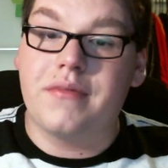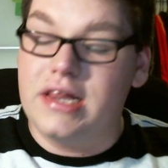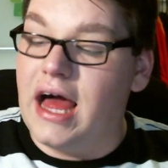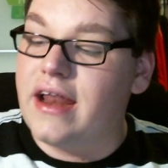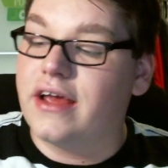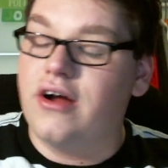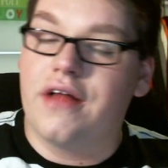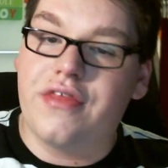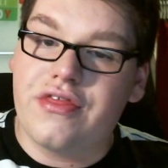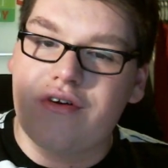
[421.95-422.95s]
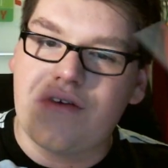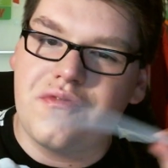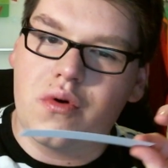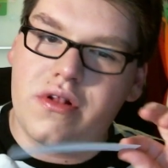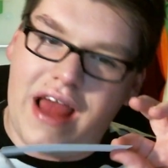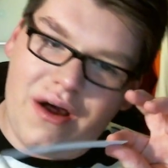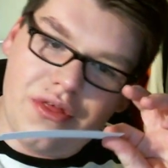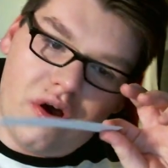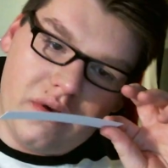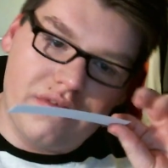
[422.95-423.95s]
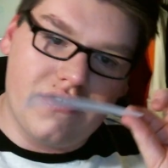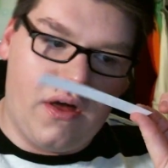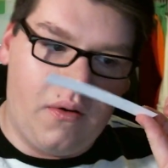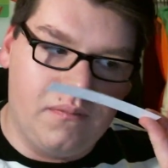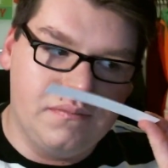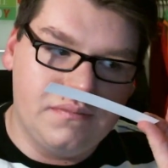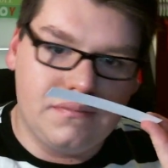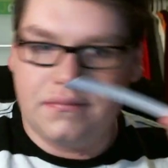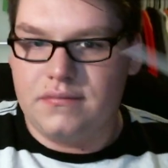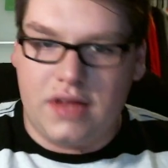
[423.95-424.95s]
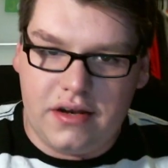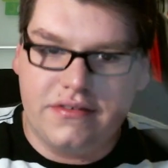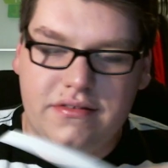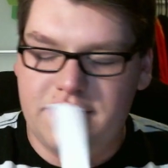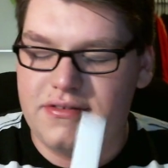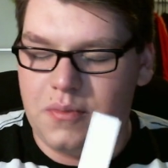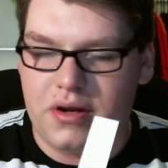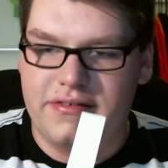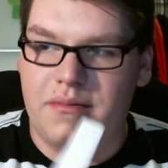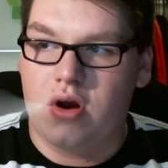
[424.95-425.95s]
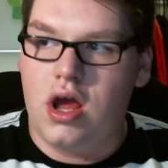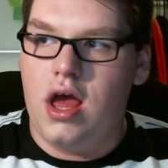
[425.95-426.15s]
glad I got the 34 now, though, even though it is spring and summer.